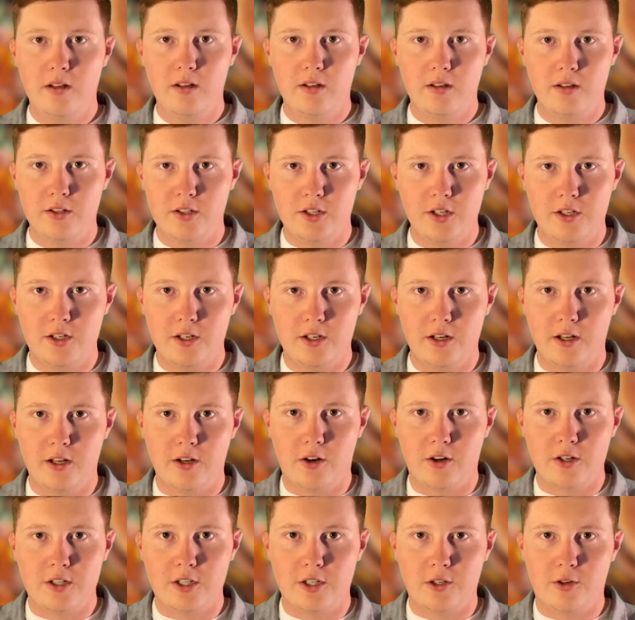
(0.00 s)
This isn't an
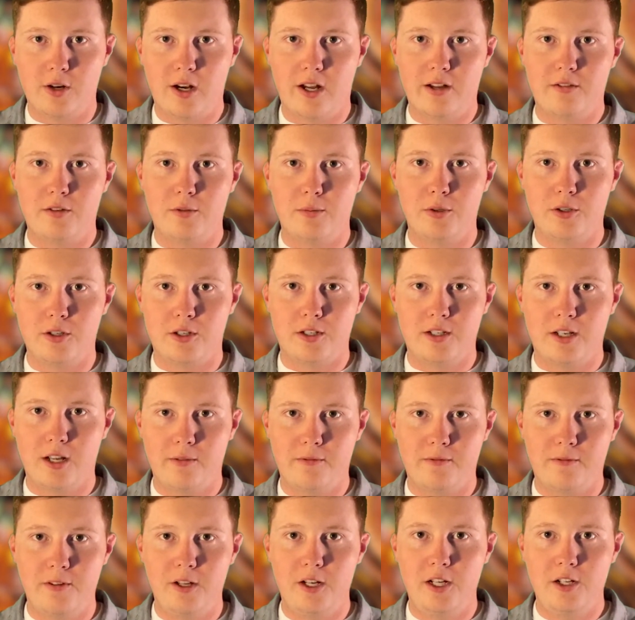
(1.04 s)
arts and crafts book. Stop
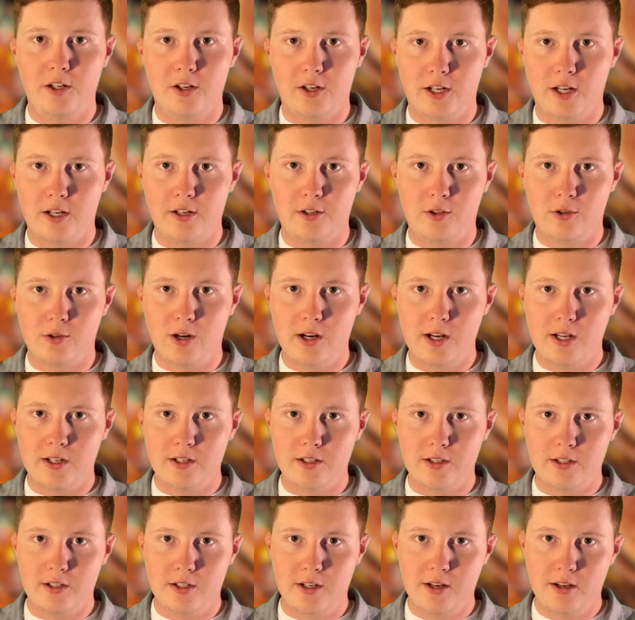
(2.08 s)
feeding your kid
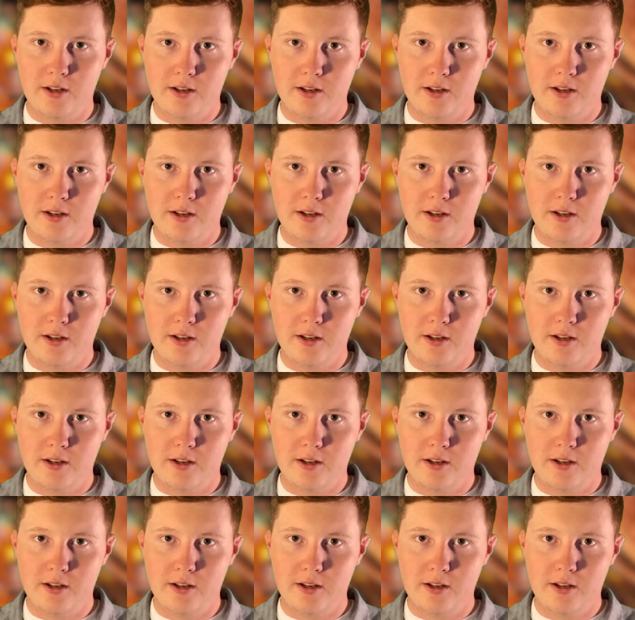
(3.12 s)
crayons.